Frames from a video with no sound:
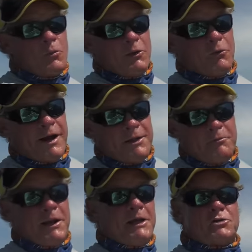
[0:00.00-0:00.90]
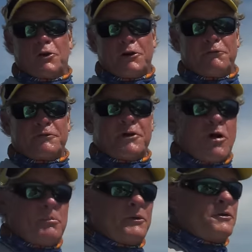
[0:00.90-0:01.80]
We ran the beach looking for
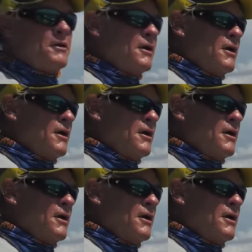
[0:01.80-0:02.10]
tarpon,